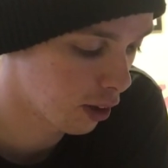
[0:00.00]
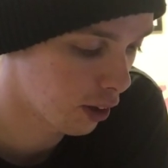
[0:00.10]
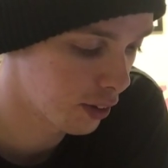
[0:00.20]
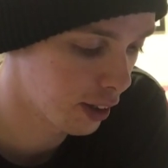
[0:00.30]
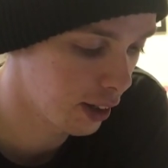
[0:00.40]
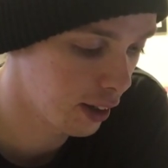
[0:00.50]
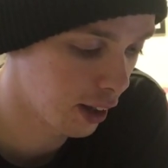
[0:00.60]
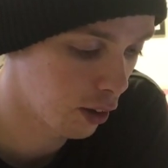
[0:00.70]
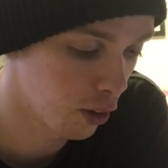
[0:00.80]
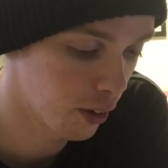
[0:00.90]
content
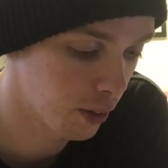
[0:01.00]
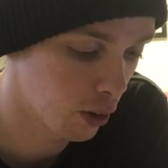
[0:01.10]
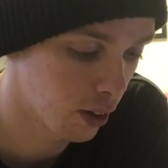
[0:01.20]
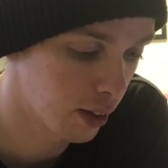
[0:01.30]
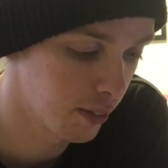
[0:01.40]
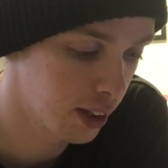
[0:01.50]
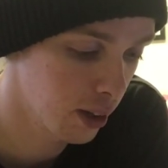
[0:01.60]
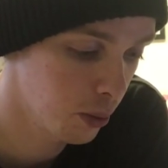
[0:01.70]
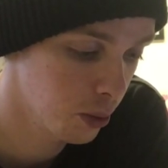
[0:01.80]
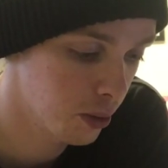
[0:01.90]
and other cooking
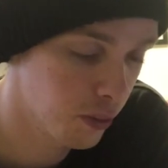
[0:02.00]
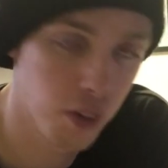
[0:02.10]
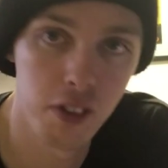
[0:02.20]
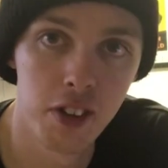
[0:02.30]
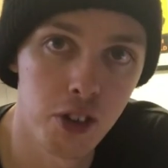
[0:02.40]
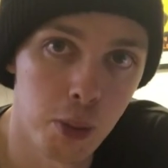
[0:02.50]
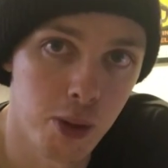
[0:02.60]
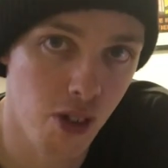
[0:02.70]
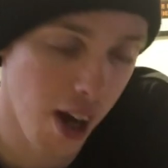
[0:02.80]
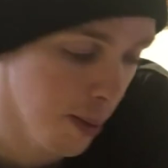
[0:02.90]
videos, feel free to
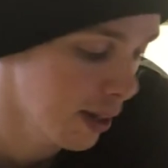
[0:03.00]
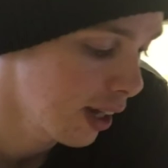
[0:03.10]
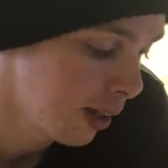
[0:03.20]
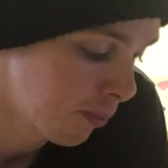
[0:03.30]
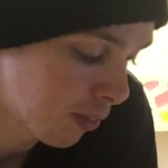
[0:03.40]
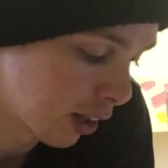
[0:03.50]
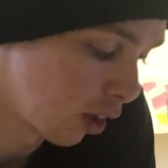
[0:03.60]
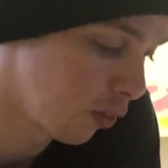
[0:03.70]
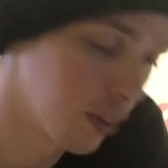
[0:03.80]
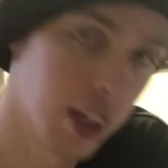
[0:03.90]
subscribe. And
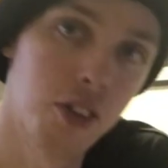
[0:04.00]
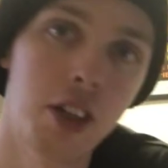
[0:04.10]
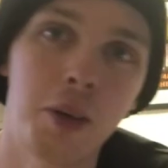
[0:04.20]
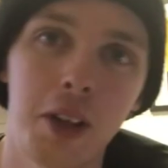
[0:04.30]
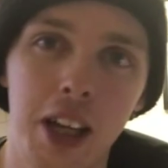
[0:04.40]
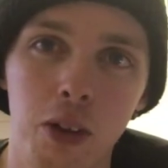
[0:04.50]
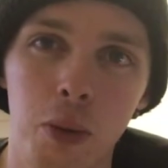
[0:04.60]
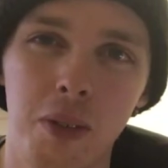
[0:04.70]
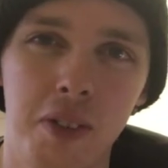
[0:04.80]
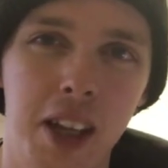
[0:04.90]
hopefully, I'll see you in the next
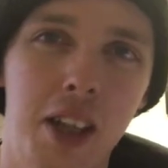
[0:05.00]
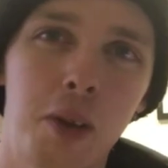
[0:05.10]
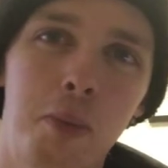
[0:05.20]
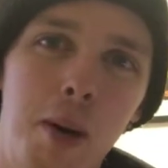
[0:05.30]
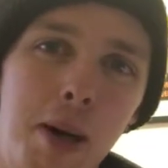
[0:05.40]
one. Thank you, bye